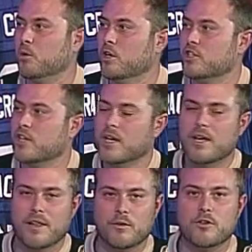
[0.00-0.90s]
push.
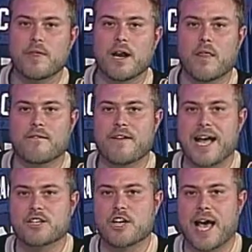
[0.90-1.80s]
Do that on the
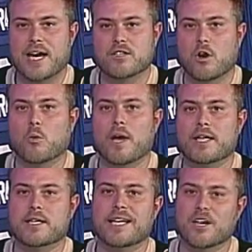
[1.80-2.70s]
Fat Chat. It's our way
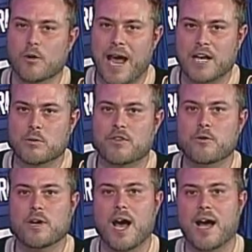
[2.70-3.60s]
to interact with
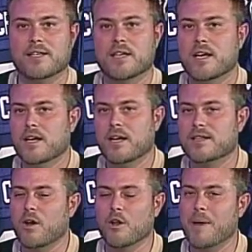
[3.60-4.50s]
you guys.
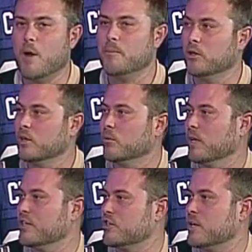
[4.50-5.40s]
It's all about building
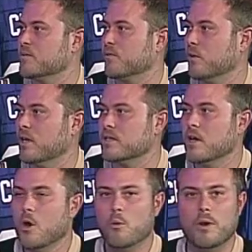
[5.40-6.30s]
relationships for right. us.
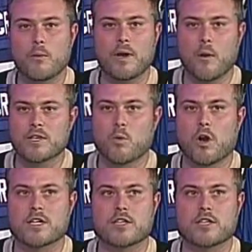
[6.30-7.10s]
We, we, always wanted